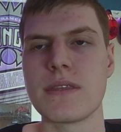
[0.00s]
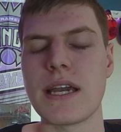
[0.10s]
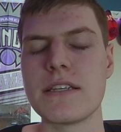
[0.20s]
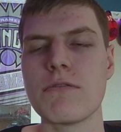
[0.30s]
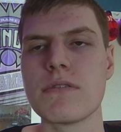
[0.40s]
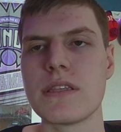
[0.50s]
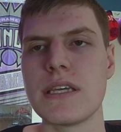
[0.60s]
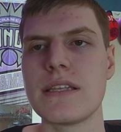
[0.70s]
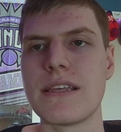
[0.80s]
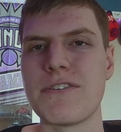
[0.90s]
I don't
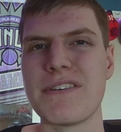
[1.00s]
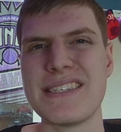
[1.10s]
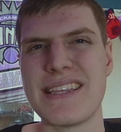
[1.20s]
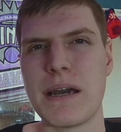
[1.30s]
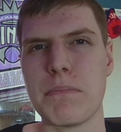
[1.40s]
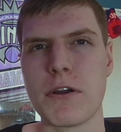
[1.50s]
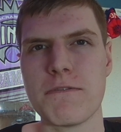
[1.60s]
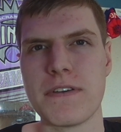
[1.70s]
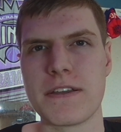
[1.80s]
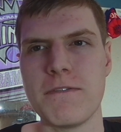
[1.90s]
think there is that
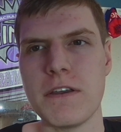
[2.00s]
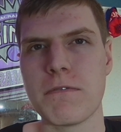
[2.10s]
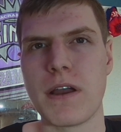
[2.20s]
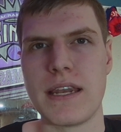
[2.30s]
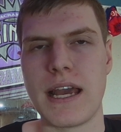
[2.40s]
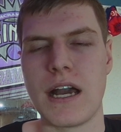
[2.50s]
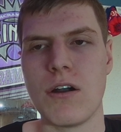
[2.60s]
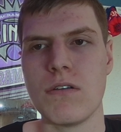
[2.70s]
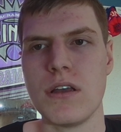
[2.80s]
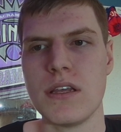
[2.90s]
perfect fit right
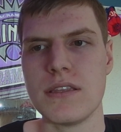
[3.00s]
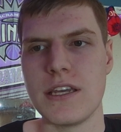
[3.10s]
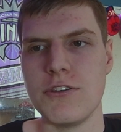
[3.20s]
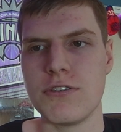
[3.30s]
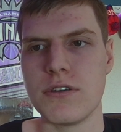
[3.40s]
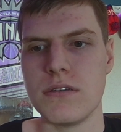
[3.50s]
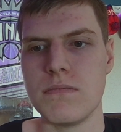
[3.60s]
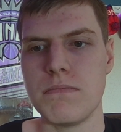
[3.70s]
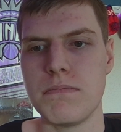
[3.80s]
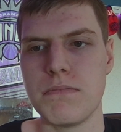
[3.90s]
now that you should
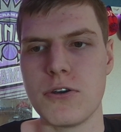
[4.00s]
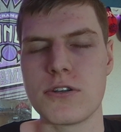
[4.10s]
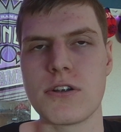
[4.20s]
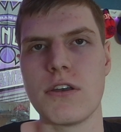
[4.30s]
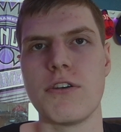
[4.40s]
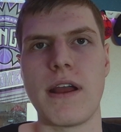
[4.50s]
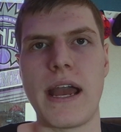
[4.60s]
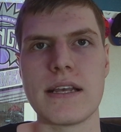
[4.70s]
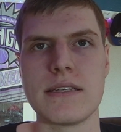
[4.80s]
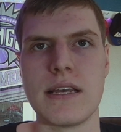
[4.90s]
push all your
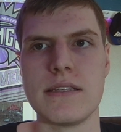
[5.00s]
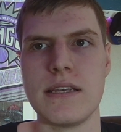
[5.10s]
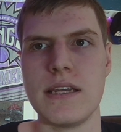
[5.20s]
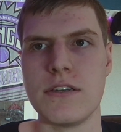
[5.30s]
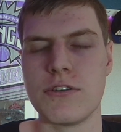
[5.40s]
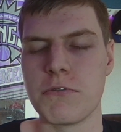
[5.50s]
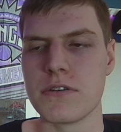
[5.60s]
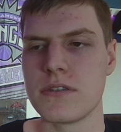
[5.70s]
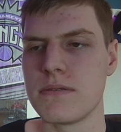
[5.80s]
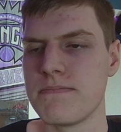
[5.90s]
assets in
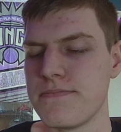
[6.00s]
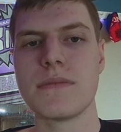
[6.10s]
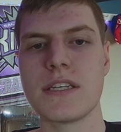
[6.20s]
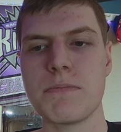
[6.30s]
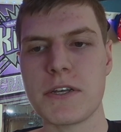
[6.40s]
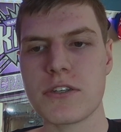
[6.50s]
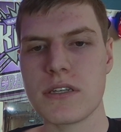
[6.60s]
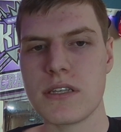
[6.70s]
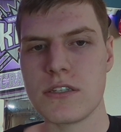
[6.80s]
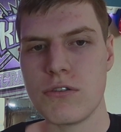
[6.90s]
towards, especially
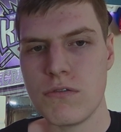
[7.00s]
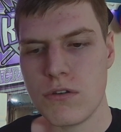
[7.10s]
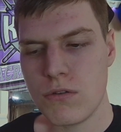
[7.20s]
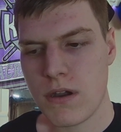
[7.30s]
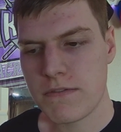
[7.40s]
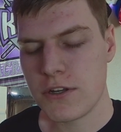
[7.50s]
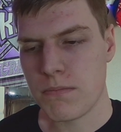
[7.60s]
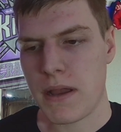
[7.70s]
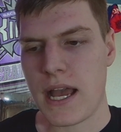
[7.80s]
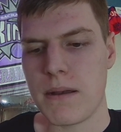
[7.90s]
since whoever you're
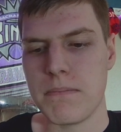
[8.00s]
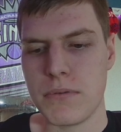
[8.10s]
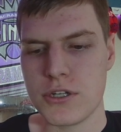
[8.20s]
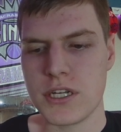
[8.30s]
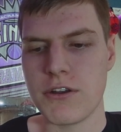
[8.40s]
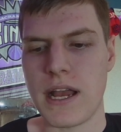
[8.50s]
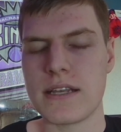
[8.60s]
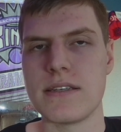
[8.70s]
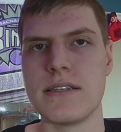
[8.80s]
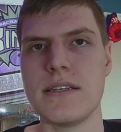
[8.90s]
pushing your
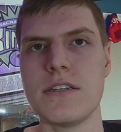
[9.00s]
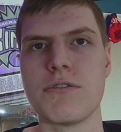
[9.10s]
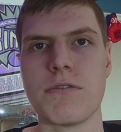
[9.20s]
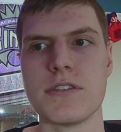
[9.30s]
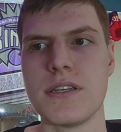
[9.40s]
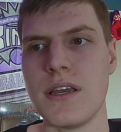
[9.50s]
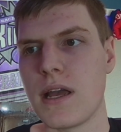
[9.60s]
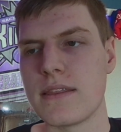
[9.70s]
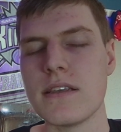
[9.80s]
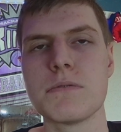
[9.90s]
assets in towards
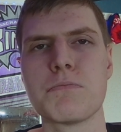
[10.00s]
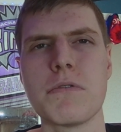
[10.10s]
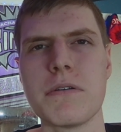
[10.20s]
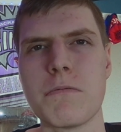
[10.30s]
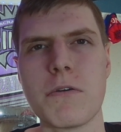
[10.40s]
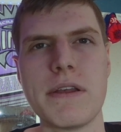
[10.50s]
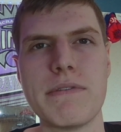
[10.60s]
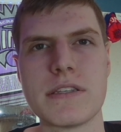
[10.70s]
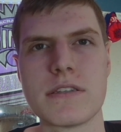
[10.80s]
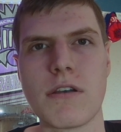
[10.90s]
at this point won't
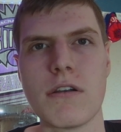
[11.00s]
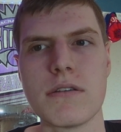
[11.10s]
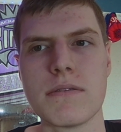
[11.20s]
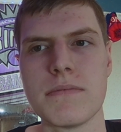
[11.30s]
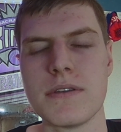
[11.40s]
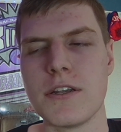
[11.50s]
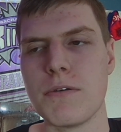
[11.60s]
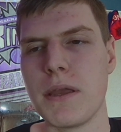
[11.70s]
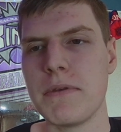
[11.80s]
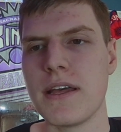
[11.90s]
even start.
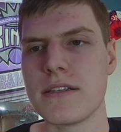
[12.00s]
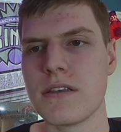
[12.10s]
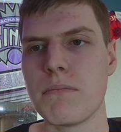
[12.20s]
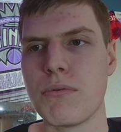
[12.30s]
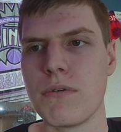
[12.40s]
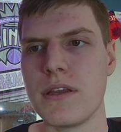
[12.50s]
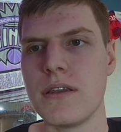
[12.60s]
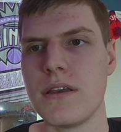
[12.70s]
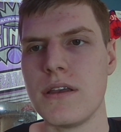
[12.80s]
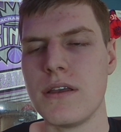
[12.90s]
Maybe at some point,
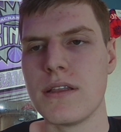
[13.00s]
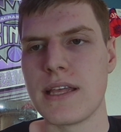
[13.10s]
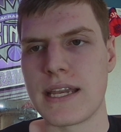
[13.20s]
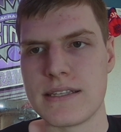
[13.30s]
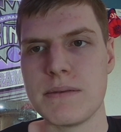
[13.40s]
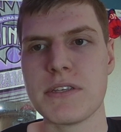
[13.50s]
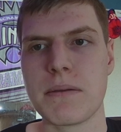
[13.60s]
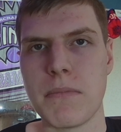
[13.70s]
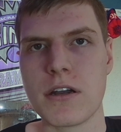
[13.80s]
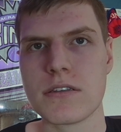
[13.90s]
like it seems like
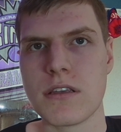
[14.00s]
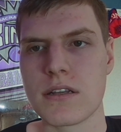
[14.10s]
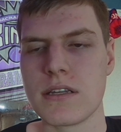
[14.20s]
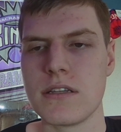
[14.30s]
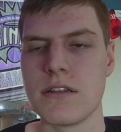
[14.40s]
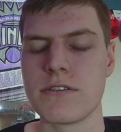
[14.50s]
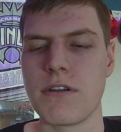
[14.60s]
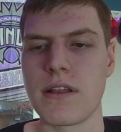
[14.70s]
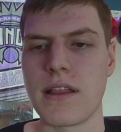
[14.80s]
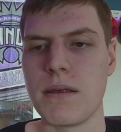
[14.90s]
Monk's locked into the
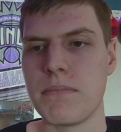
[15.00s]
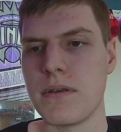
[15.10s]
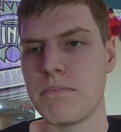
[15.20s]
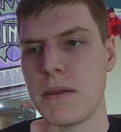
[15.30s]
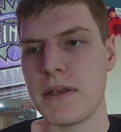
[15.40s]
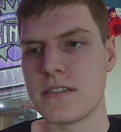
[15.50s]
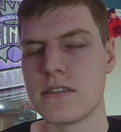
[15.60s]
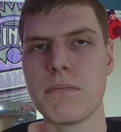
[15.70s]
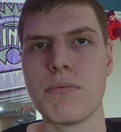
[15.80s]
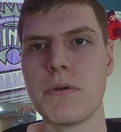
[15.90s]
starting lineup. Maybe at
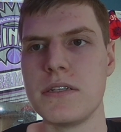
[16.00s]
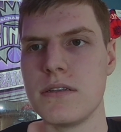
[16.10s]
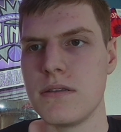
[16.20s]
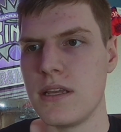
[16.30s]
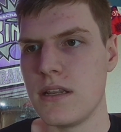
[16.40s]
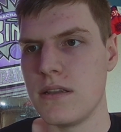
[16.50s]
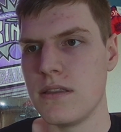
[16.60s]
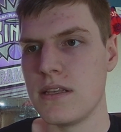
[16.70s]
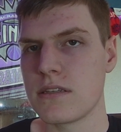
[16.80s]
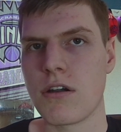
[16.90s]
some point in
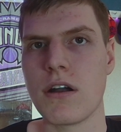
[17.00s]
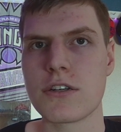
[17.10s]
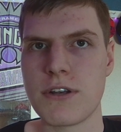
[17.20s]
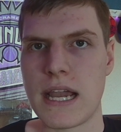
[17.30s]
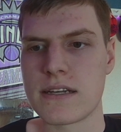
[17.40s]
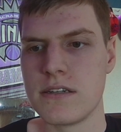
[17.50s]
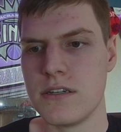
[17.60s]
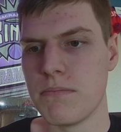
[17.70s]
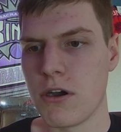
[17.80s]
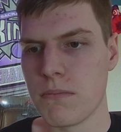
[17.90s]
this contract,
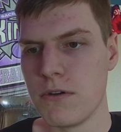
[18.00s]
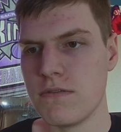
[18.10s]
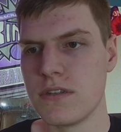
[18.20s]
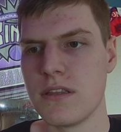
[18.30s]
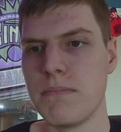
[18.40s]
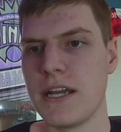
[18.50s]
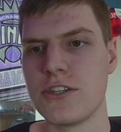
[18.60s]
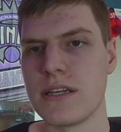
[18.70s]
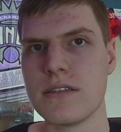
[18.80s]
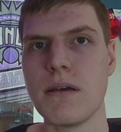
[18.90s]
DeMar moves to the
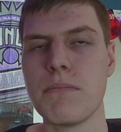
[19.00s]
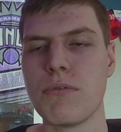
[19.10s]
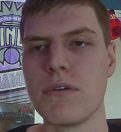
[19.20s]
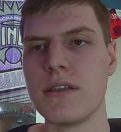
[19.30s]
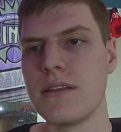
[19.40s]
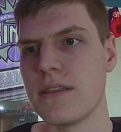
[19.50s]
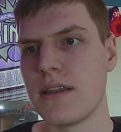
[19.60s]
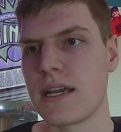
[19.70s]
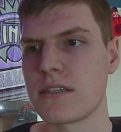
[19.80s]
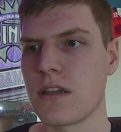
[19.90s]
bench at some point in the
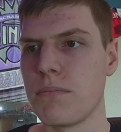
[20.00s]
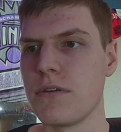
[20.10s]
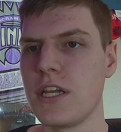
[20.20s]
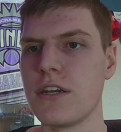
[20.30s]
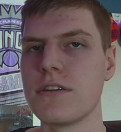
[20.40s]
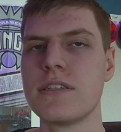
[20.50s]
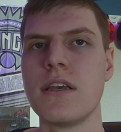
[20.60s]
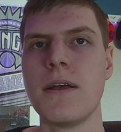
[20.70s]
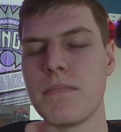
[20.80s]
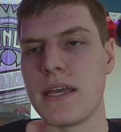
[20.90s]
next couple of years.
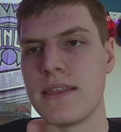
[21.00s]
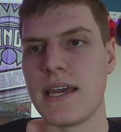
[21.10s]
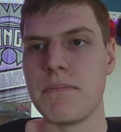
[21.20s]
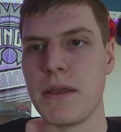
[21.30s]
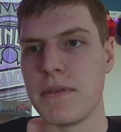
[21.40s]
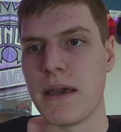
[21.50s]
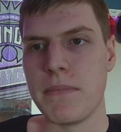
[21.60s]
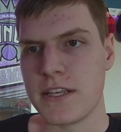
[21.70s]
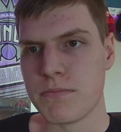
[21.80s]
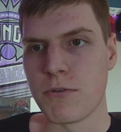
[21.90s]
And then maybe that
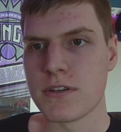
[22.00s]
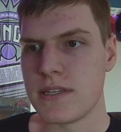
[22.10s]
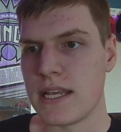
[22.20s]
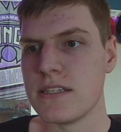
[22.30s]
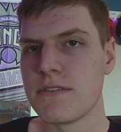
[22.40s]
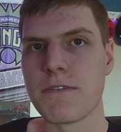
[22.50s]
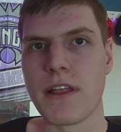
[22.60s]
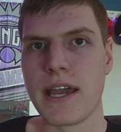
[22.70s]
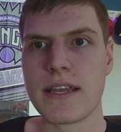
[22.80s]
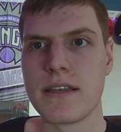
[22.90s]
makes more sense for
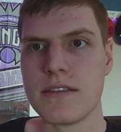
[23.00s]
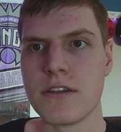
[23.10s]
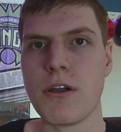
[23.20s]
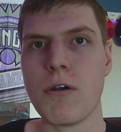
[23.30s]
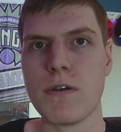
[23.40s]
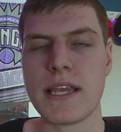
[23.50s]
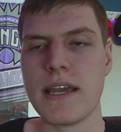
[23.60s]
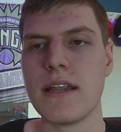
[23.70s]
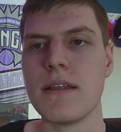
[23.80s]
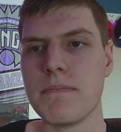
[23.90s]
to go and
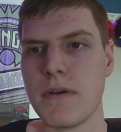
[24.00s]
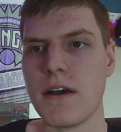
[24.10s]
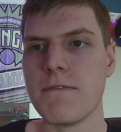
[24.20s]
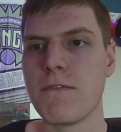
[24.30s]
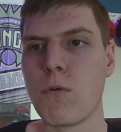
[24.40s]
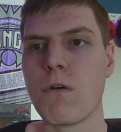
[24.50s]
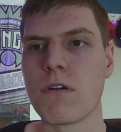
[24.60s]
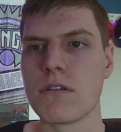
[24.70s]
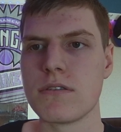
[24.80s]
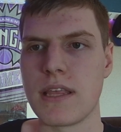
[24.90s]
get a
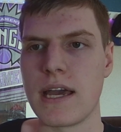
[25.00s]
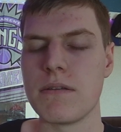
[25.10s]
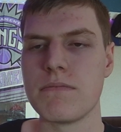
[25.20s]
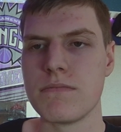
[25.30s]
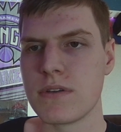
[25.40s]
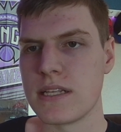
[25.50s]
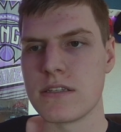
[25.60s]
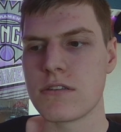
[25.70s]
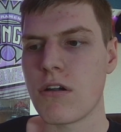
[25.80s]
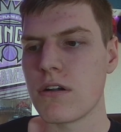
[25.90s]
forward that can
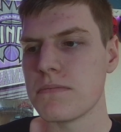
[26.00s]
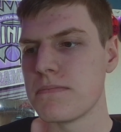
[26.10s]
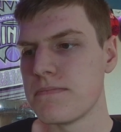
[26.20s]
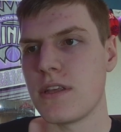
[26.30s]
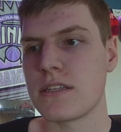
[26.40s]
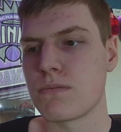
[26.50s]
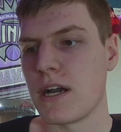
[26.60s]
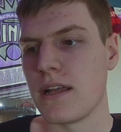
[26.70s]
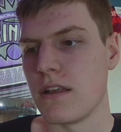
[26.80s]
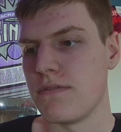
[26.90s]
start. So that's
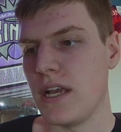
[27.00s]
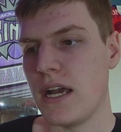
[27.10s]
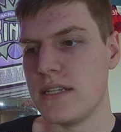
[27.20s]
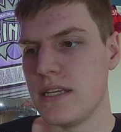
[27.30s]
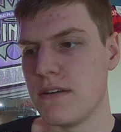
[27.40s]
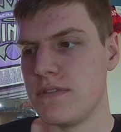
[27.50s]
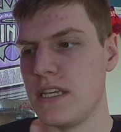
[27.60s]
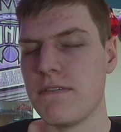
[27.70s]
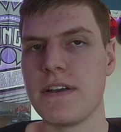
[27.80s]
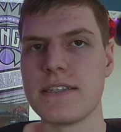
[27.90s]
why I love the idea of
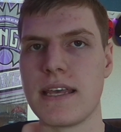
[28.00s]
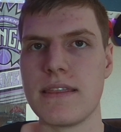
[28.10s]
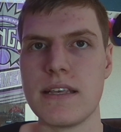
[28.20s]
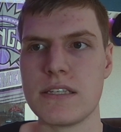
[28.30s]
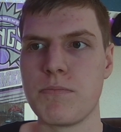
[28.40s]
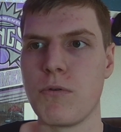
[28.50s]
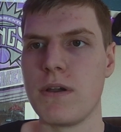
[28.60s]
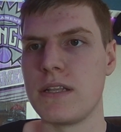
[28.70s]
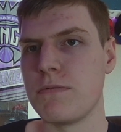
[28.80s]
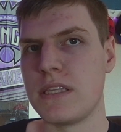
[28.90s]
DFS at this
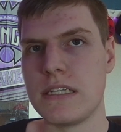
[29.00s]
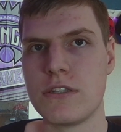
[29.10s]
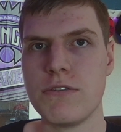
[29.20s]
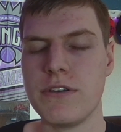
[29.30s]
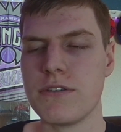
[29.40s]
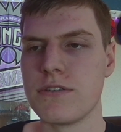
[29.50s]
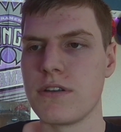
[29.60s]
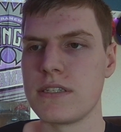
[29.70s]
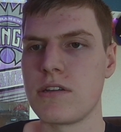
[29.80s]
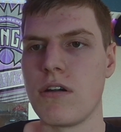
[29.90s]
point with these 2 years on
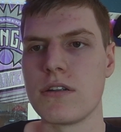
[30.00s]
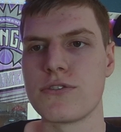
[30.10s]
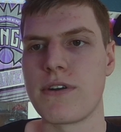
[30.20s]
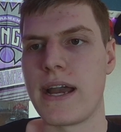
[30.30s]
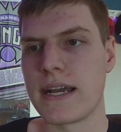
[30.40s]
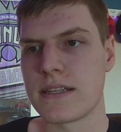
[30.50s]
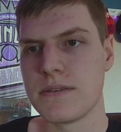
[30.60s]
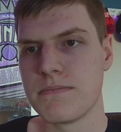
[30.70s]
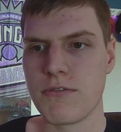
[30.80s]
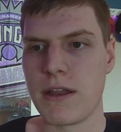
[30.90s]
his contract.
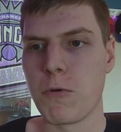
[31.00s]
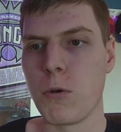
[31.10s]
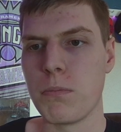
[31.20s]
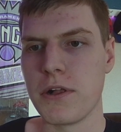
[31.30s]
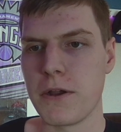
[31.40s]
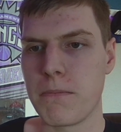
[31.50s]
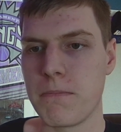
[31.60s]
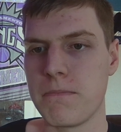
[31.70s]
Great role player.